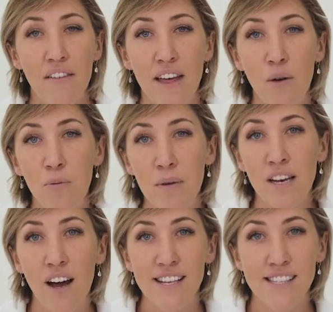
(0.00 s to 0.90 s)
That would be
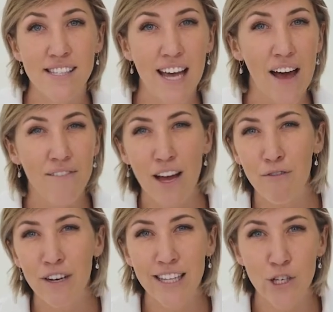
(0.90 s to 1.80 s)
nice to have that
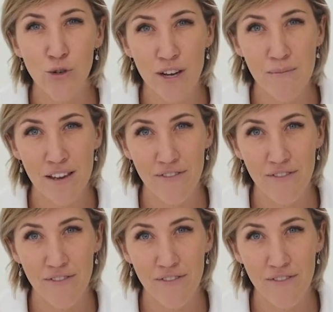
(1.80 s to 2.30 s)
really dreamy